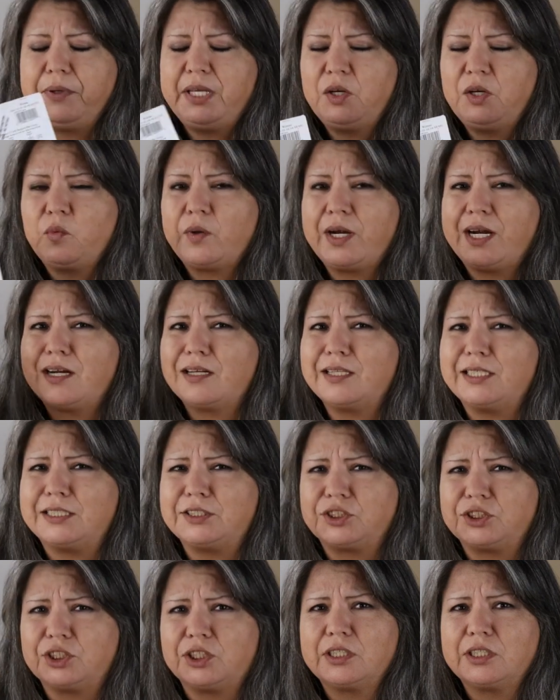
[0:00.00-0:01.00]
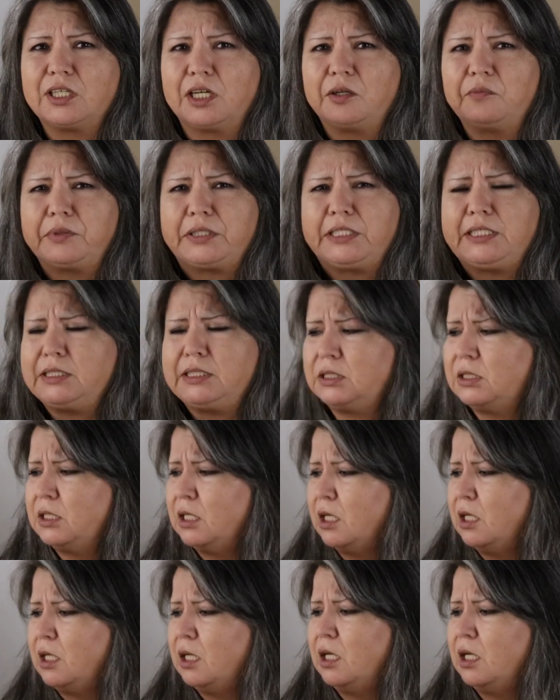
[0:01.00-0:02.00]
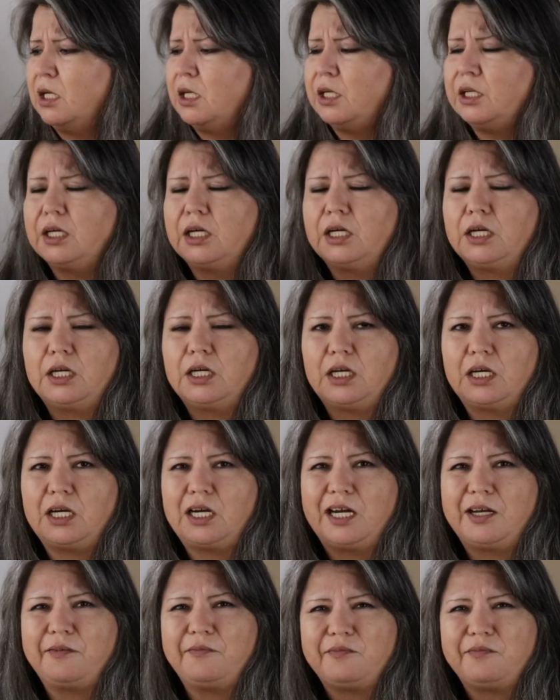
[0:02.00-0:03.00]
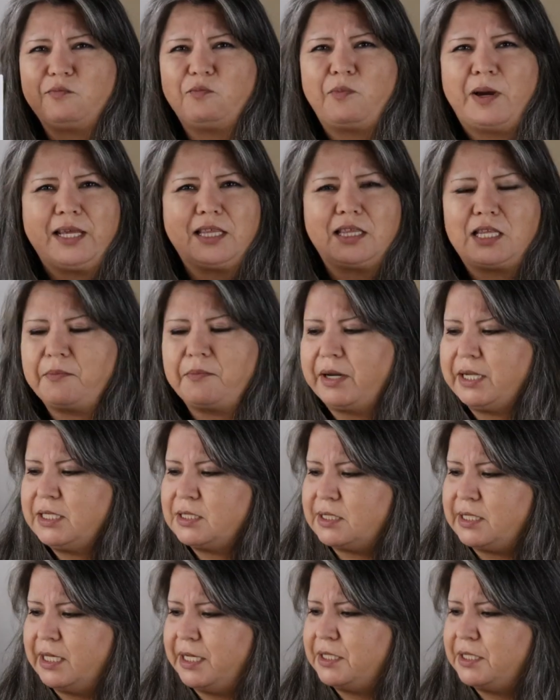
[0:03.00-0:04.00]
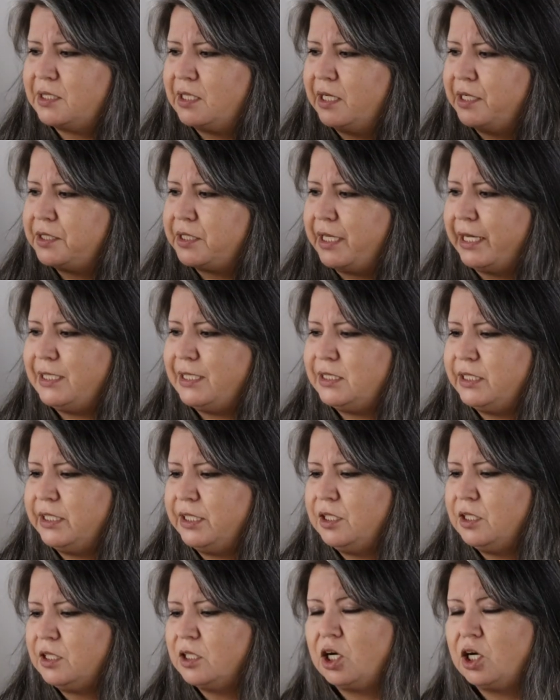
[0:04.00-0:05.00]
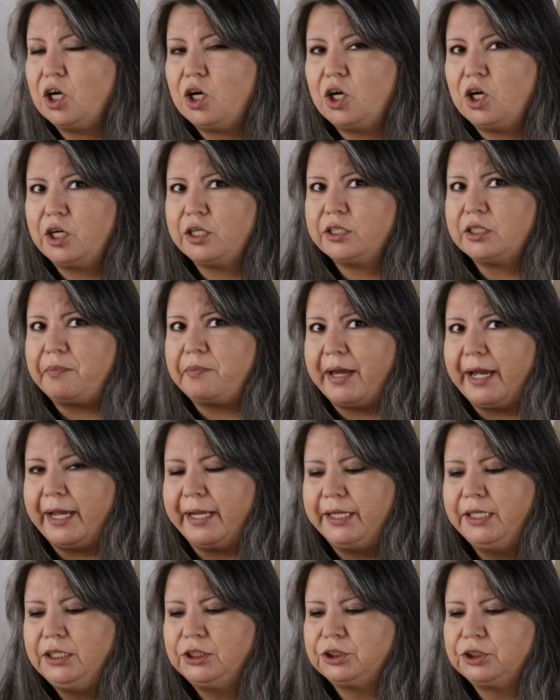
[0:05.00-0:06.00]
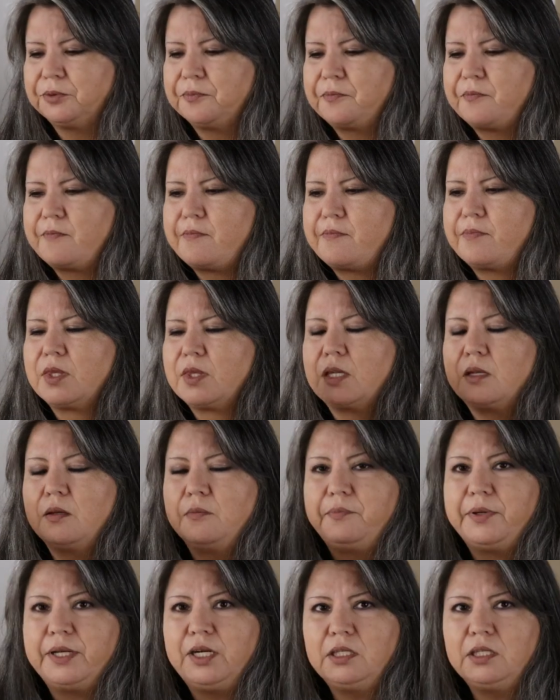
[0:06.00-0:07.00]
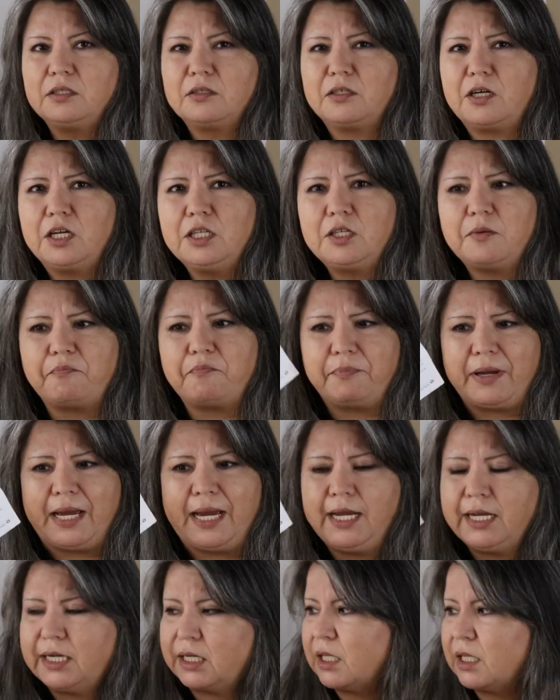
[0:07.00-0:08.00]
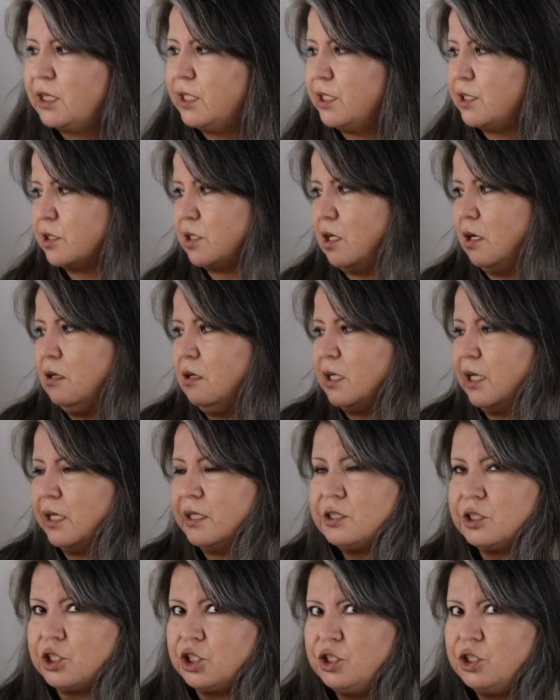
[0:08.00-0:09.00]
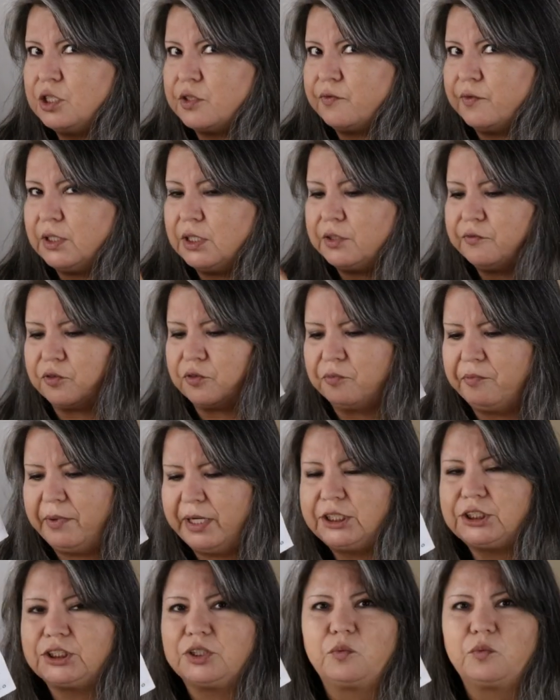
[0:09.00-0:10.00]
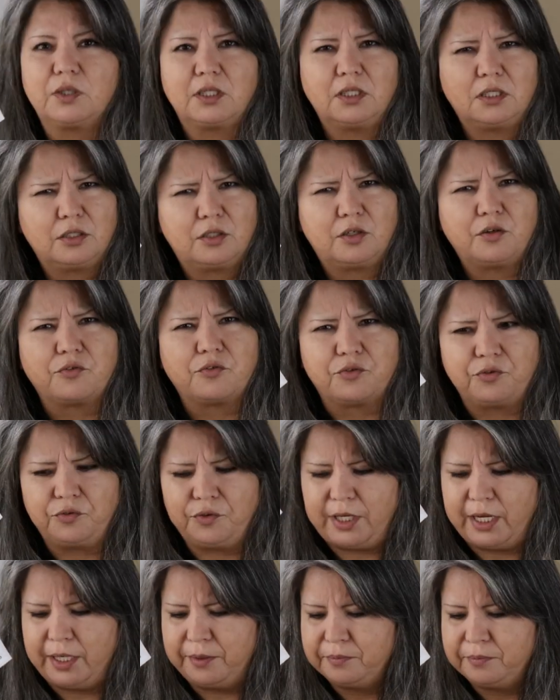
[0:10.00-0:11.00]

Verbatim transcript: be aware that certain companies, uh, might, they might say size 18 on the package. But on, on the back, there's all kinds of useful information. We're going to go through